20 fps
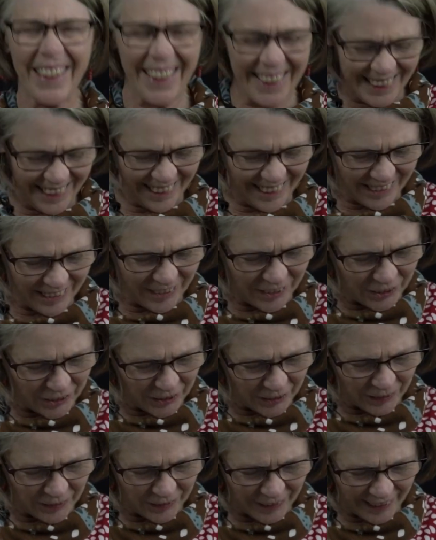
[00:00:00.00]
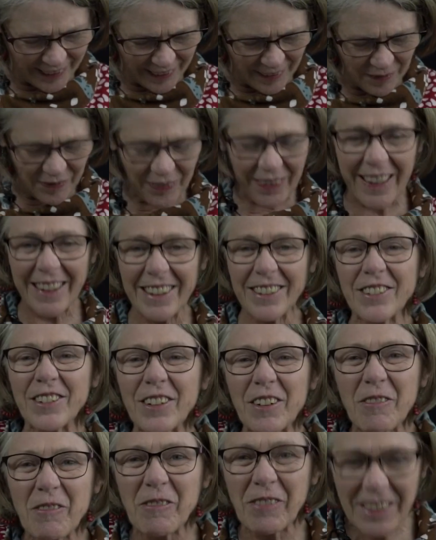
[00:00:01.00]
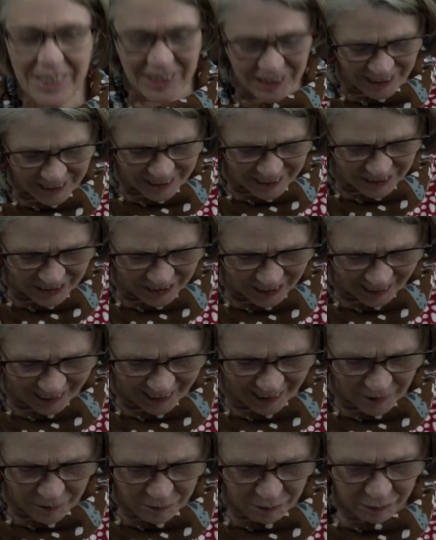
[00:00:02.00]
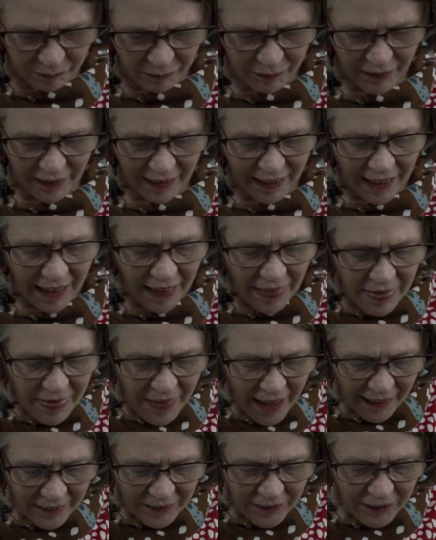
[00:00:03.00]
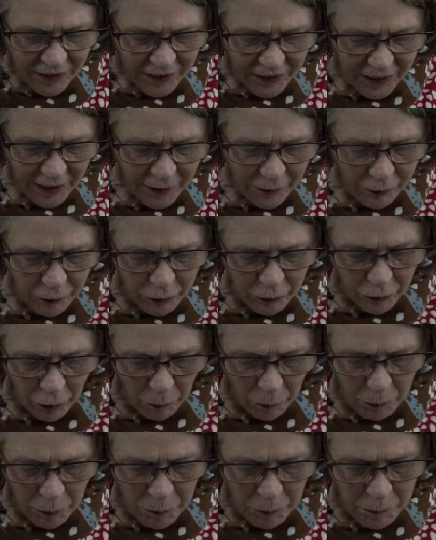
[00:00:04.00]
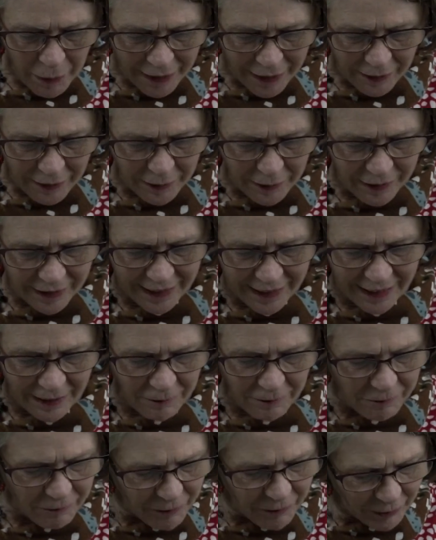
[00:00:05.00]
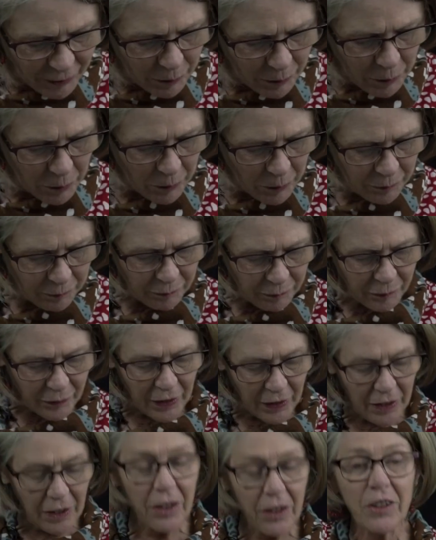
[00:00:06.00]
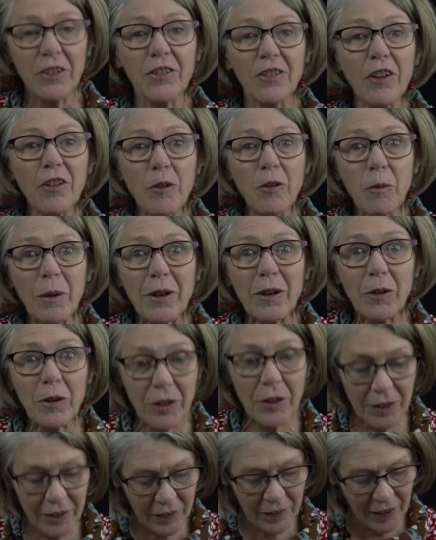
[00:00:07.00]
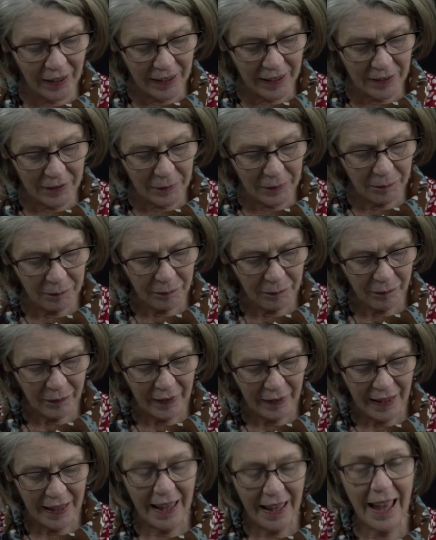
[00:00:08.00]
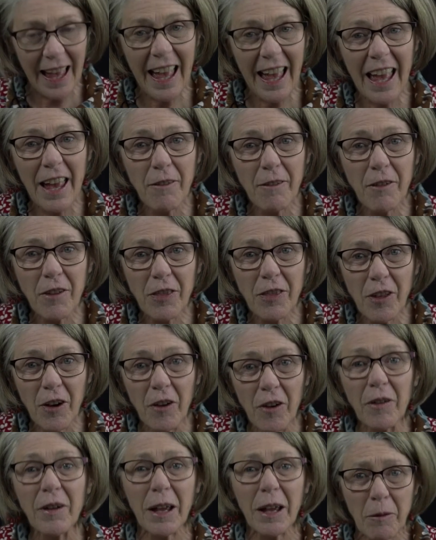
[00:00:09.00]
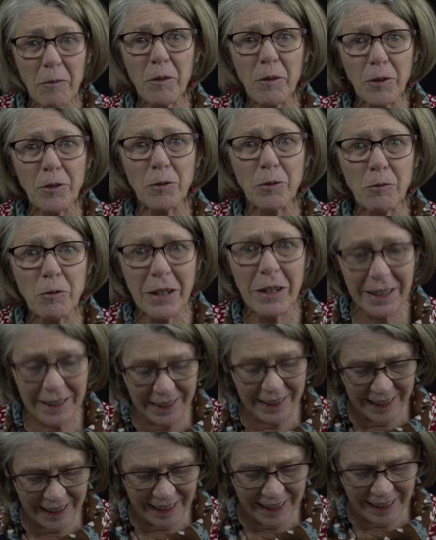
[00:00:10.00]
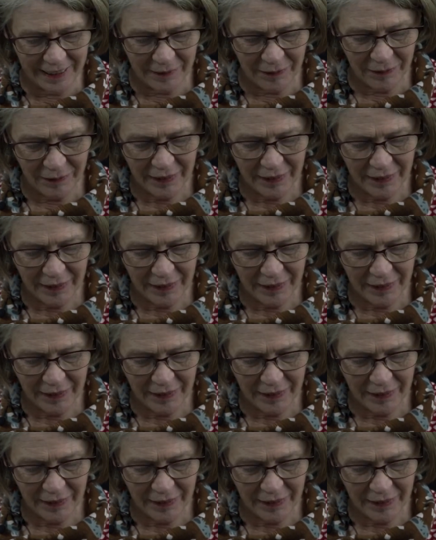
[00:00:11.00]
he yelled joyfully, it's a wishing chair. That deceitful goblin made it invisible so that we couldn't see it, even though it was really here.